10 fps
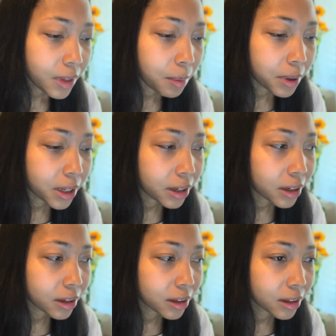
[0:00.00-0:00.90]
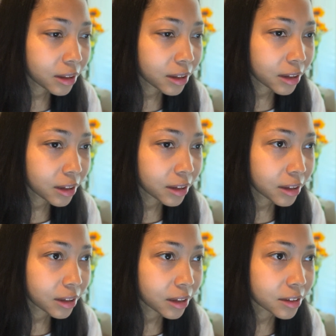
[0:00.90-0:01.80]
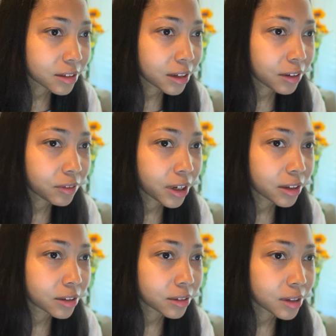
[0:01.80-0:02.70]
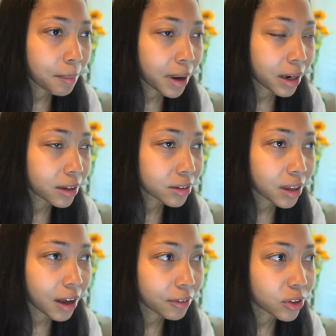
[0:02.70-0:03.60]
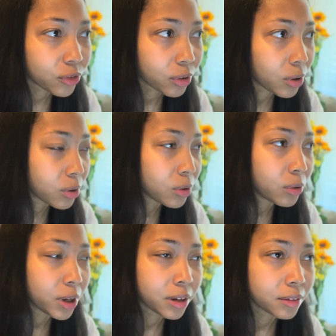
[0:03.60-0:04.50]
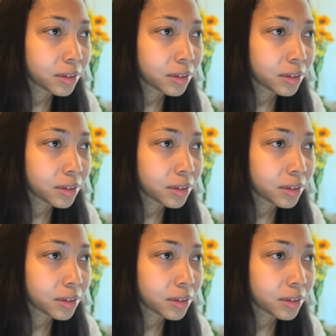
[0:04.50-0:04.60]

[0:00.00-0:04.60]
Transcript: But instead of letting somebody else have control and